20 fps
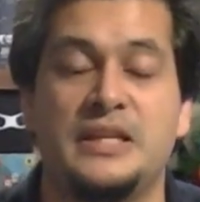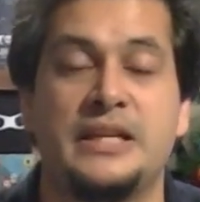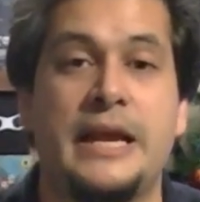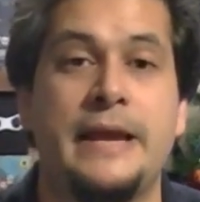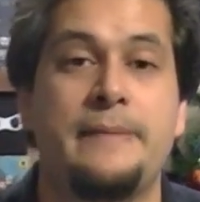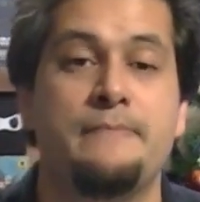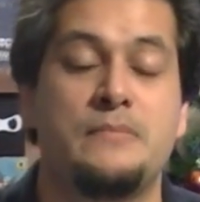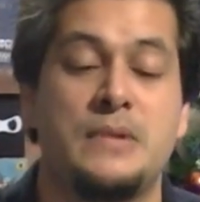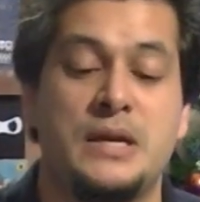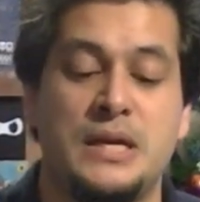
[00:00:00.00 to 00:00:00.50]

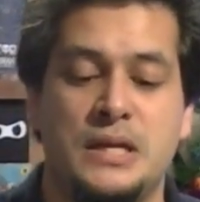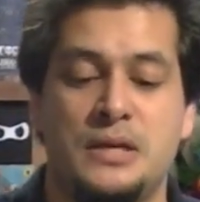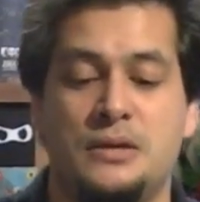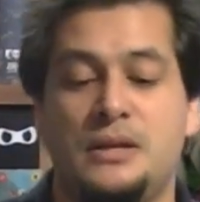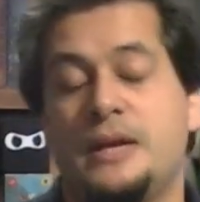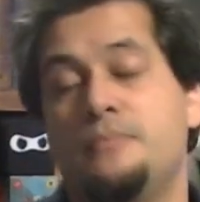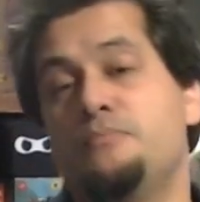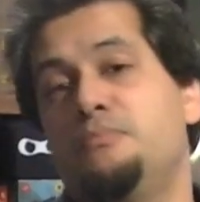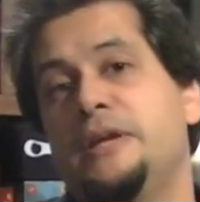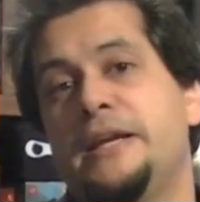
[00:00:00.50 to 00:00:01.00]
game, you
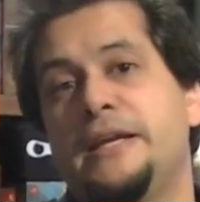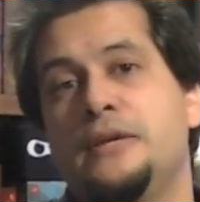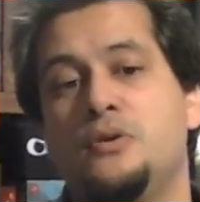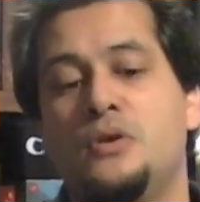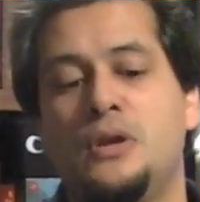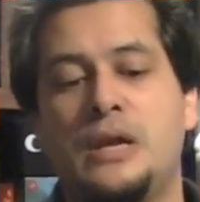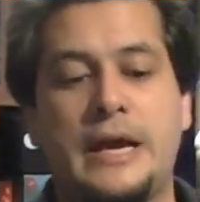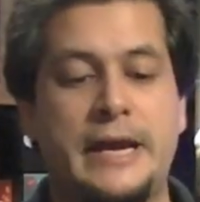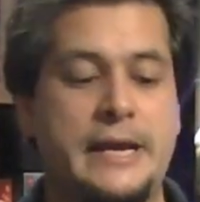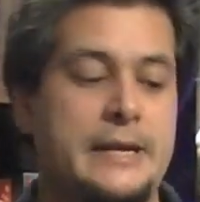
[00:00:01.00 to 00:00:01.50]
can play it
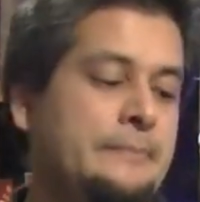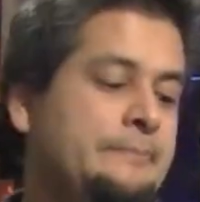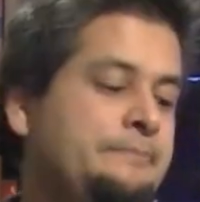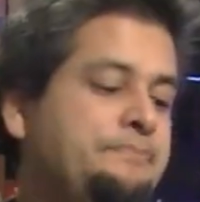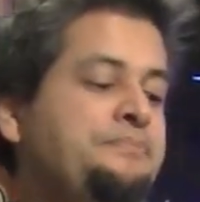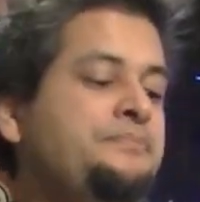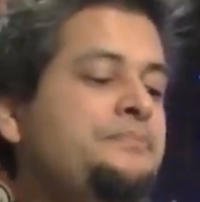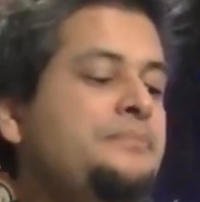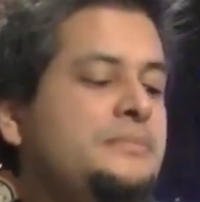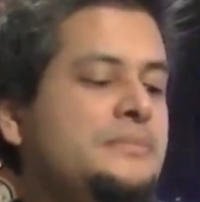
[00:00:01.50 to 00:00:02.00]
online.
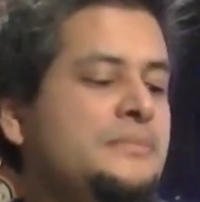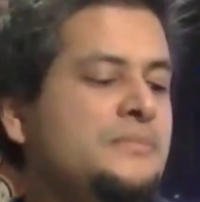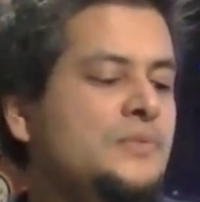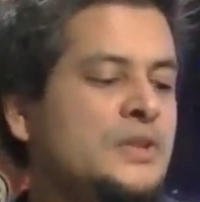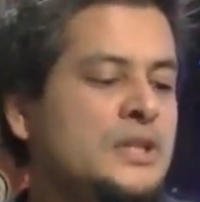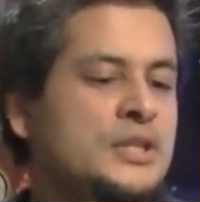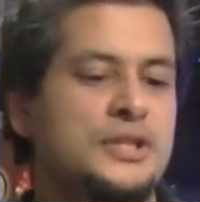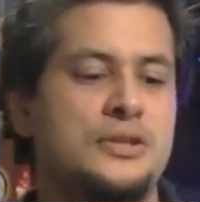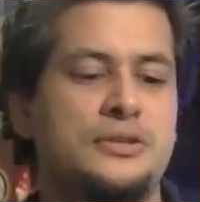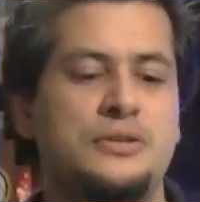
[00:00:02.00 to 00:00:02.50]

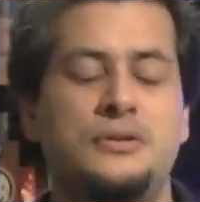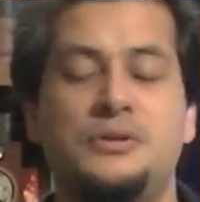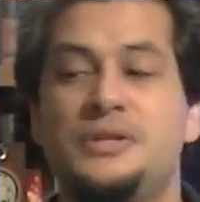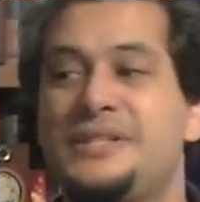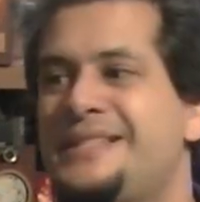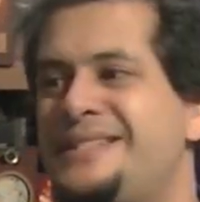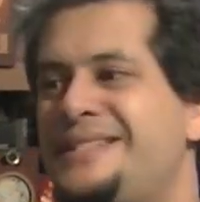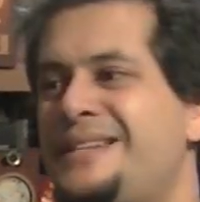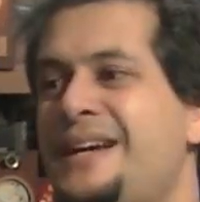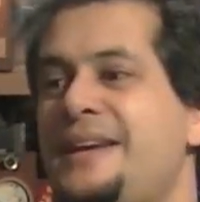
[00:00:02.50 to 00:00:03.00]
So
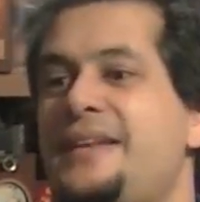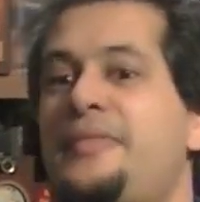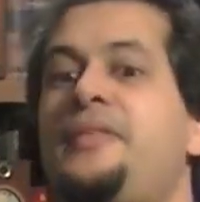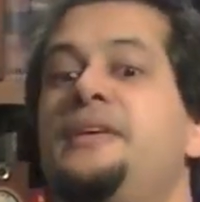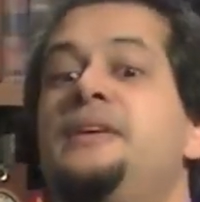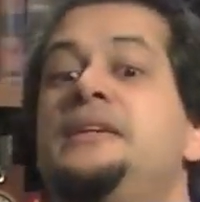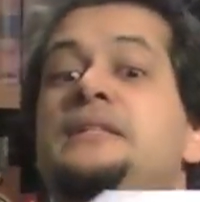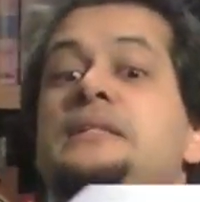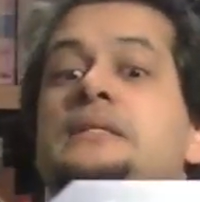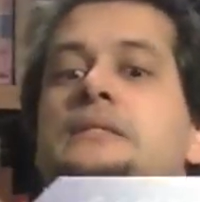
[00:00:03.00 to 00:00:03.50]

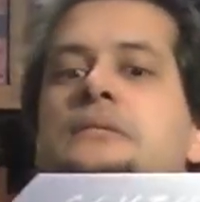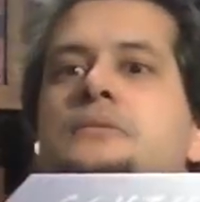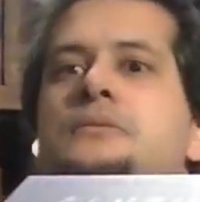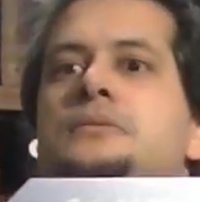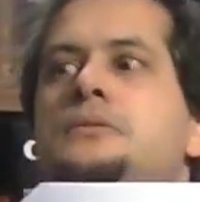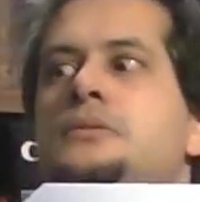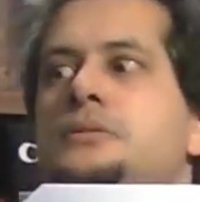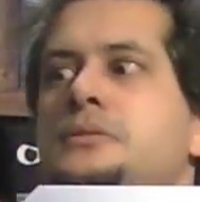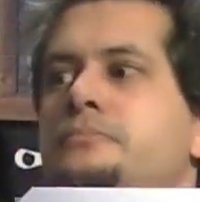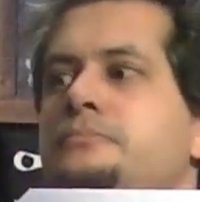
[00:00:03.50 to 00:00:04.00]
Sight is
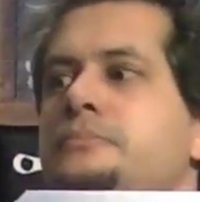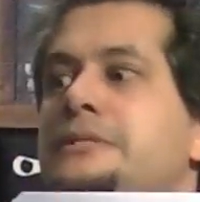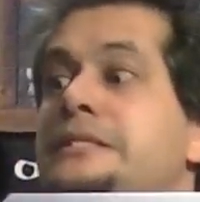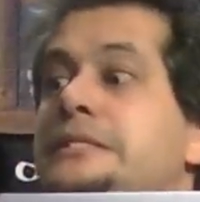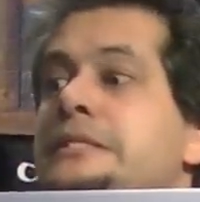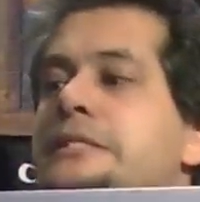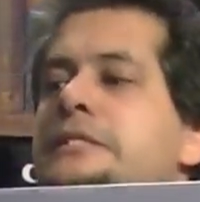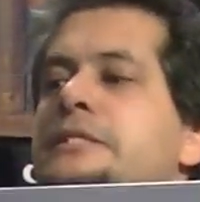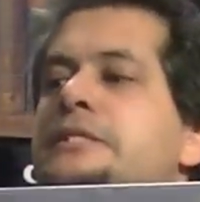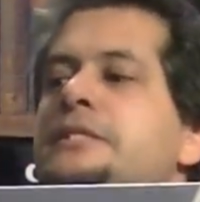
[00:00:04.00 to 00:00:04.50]
on
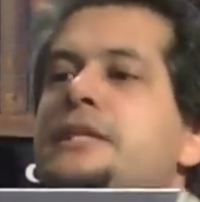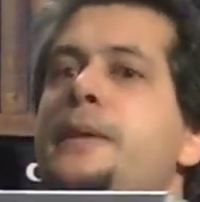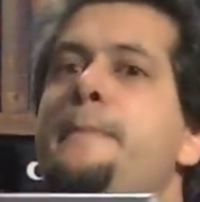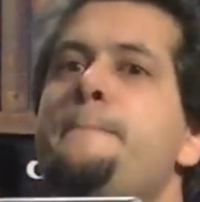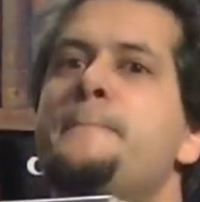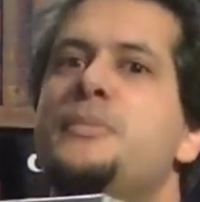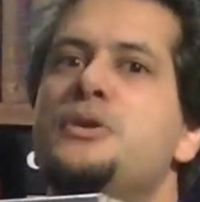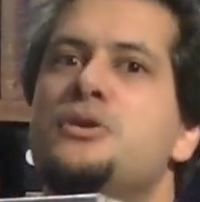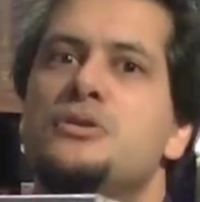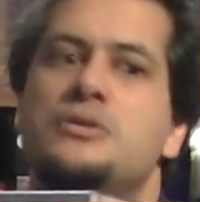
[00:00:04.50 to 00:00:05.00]
my
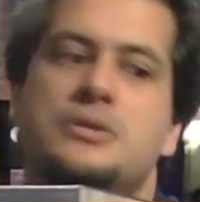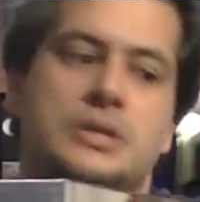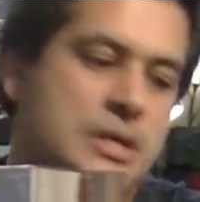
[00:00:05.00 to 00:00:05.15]
number